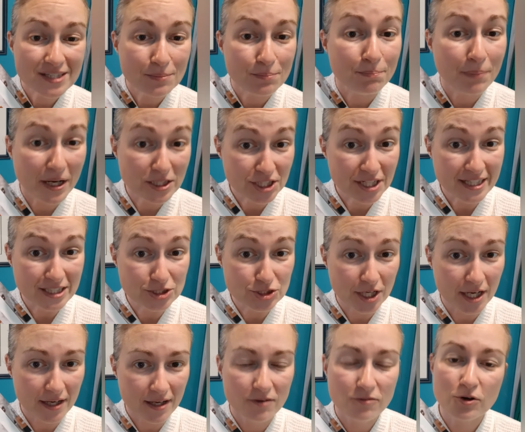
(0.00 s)
a budgeting
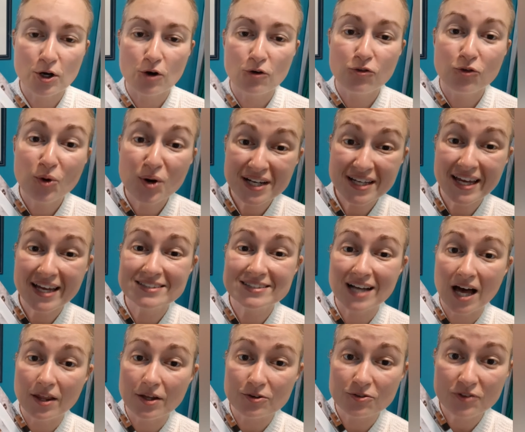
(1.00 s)
trick. For a
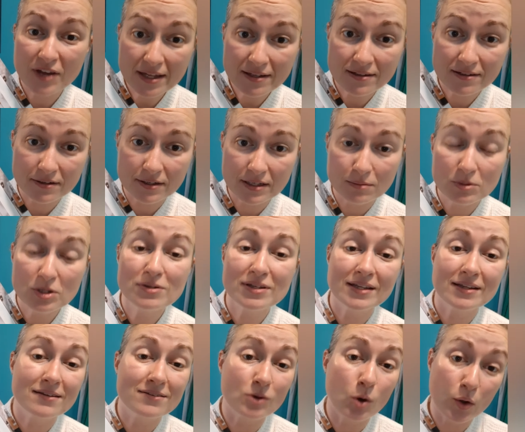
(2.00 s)
$48 face cream, using
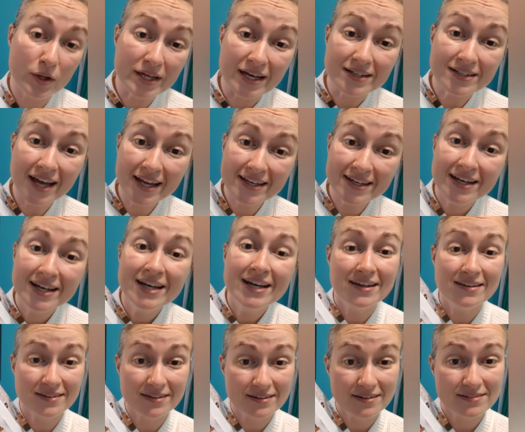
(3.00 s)
this only at night
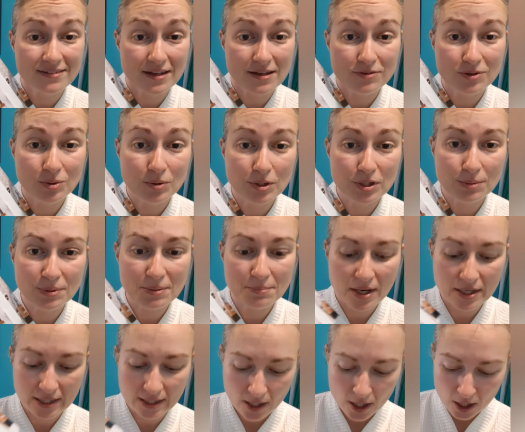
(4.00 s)
is going to save you a little bit
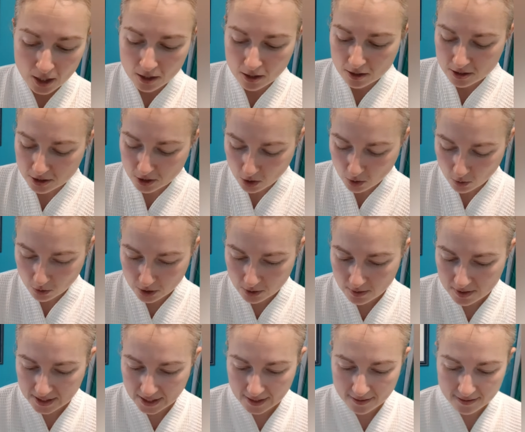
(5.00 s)
money. So
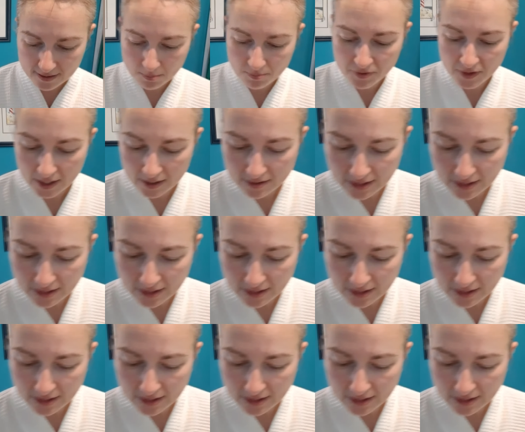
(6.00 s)
using something